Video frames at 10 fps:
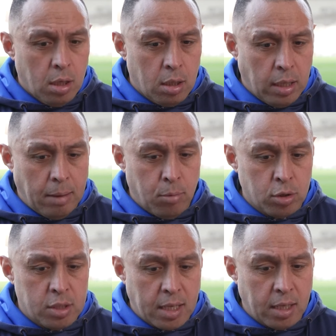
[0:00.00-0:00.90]
Liam
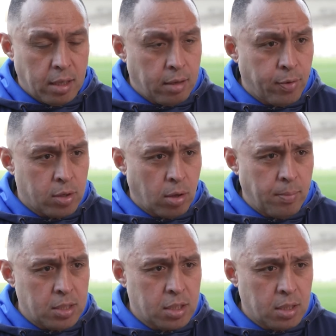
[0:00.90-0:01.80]
Hood's added a different
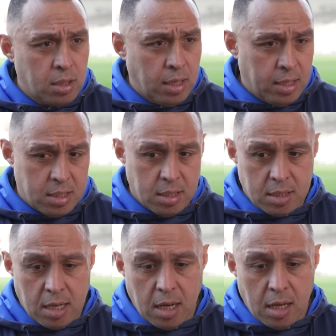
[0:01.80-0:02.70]
dimension, as
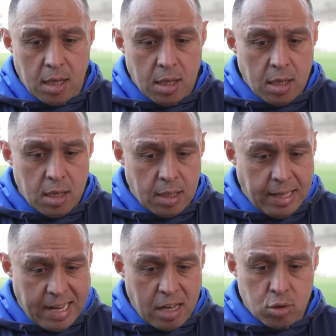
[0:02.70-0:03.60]
is
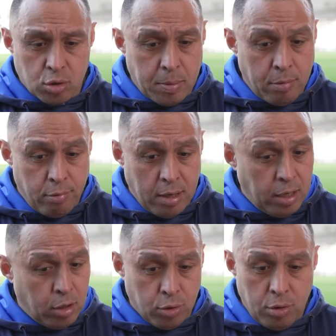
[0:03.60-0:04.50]
Lee Gaskell's been
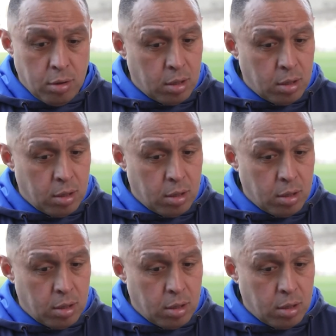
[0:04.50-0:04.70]
really good.